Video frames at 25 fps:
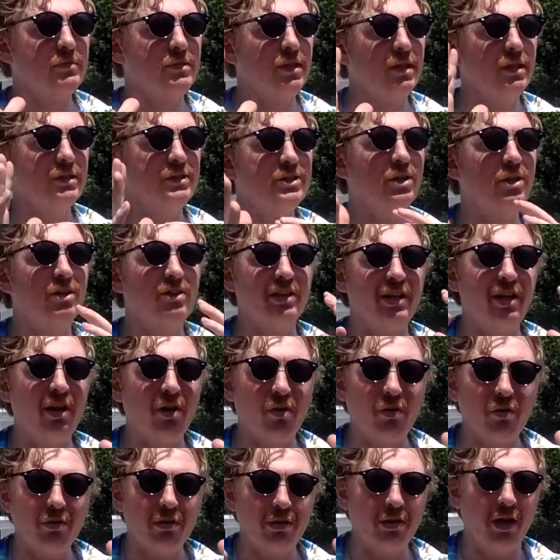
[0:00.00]
So,
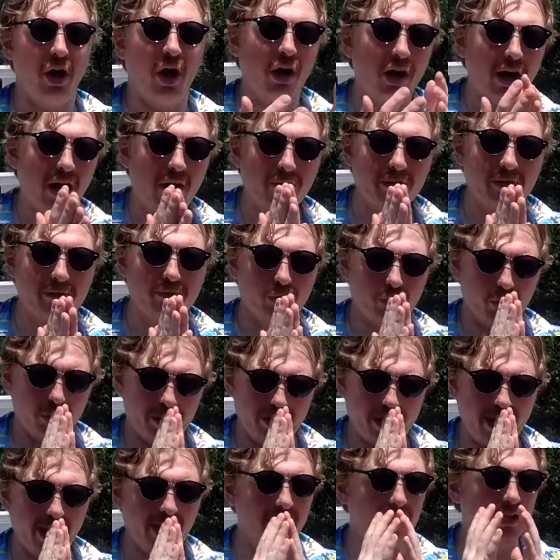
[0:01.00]
you hung out with your boy.
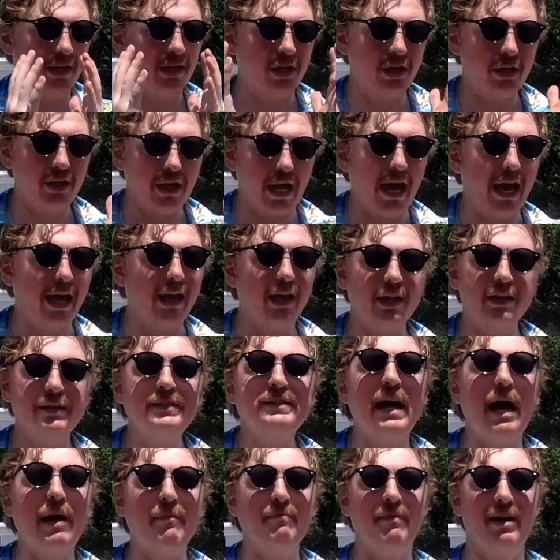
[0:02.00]
I had a good
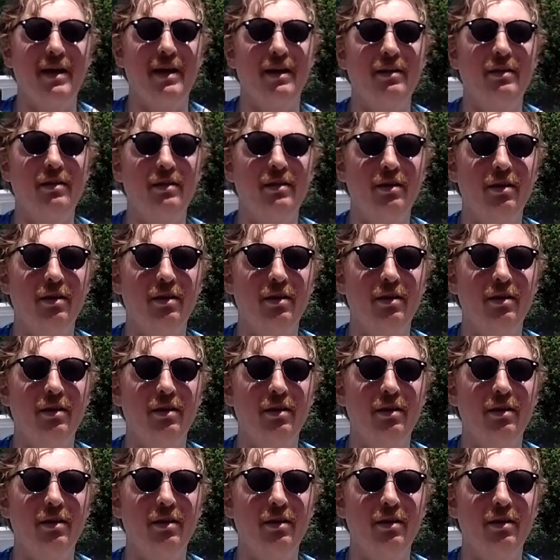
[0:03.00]
time, man.